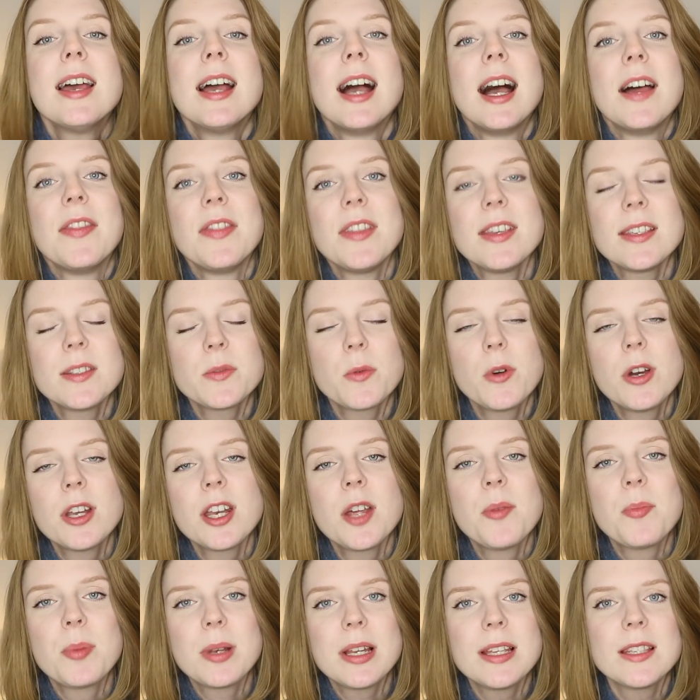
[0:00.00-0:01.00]
And this one
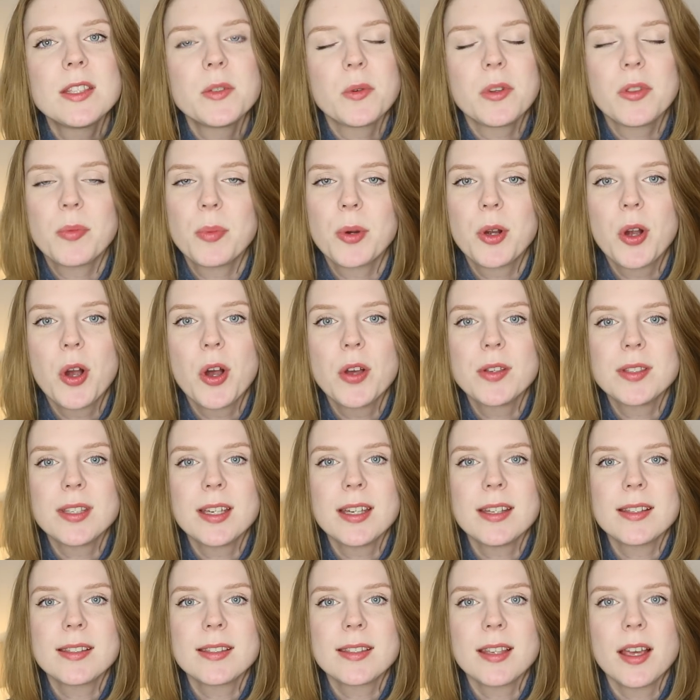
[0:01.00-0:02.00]
I'm pleased with because
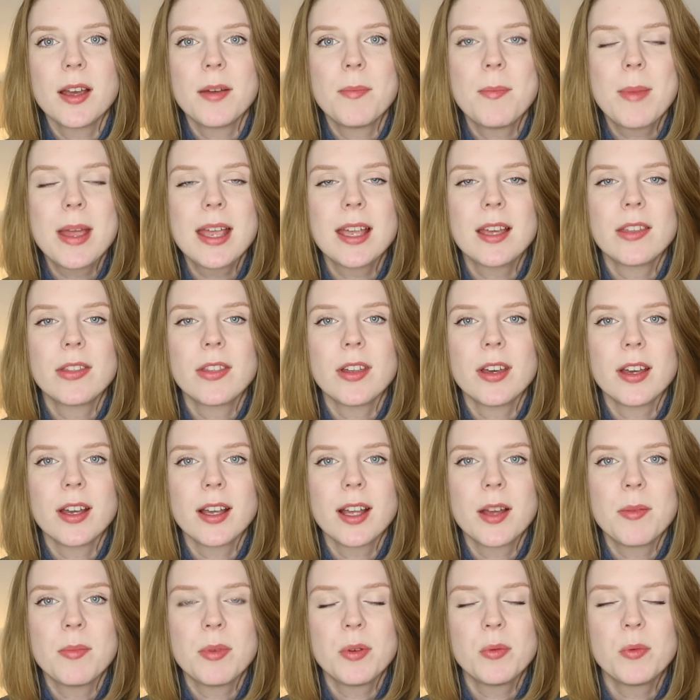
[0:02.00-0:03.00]
it's a make
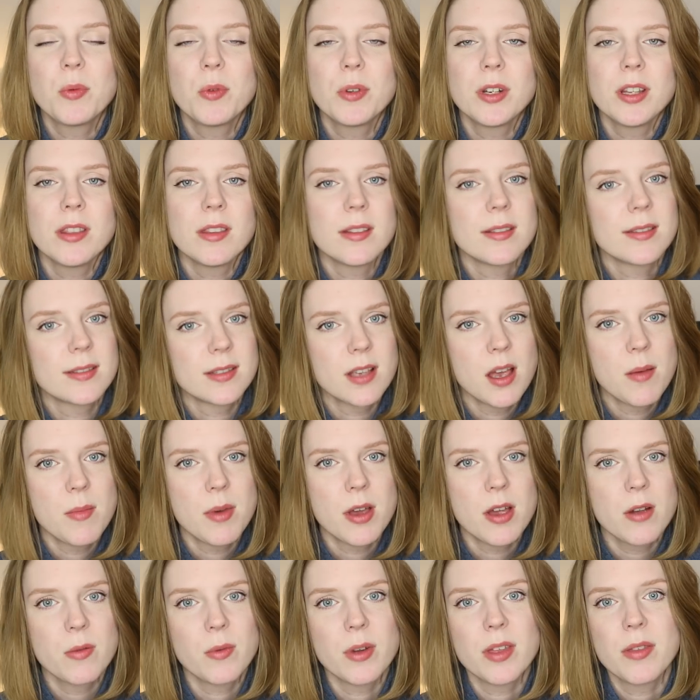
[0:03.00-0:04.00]
that can be worn in the
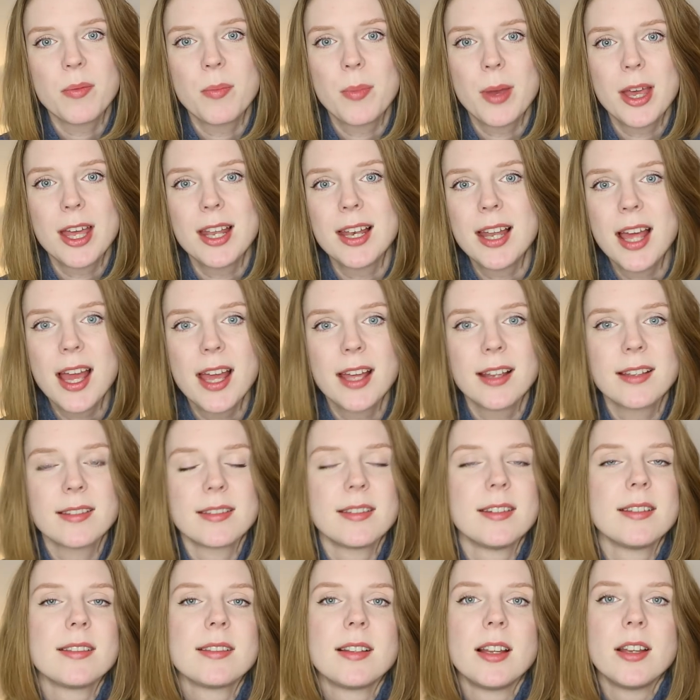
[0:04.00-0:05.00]
summer with bare legs
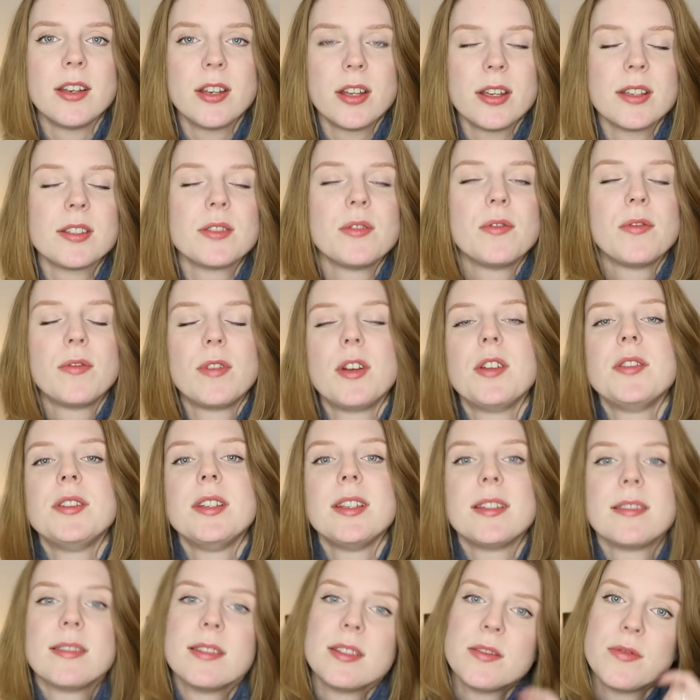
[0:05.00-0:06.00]
and it's like nice and floaty
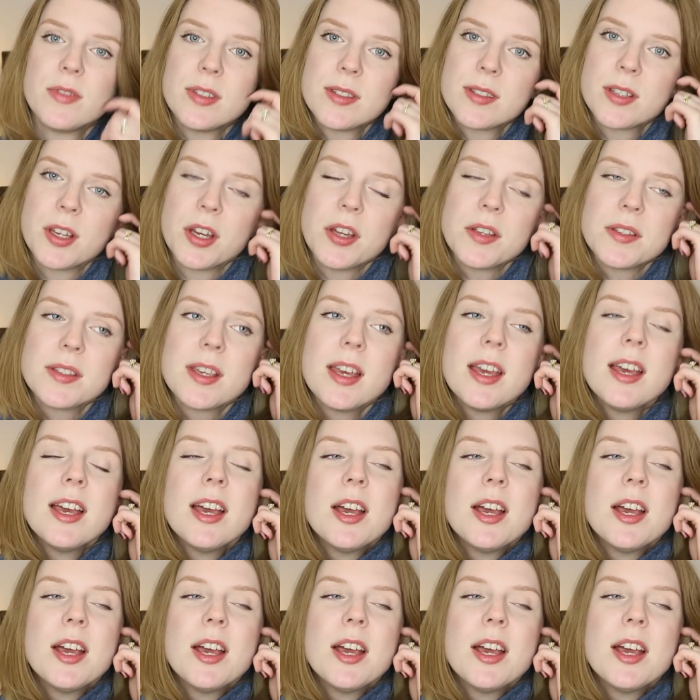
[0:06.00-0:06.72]
because it's viscose.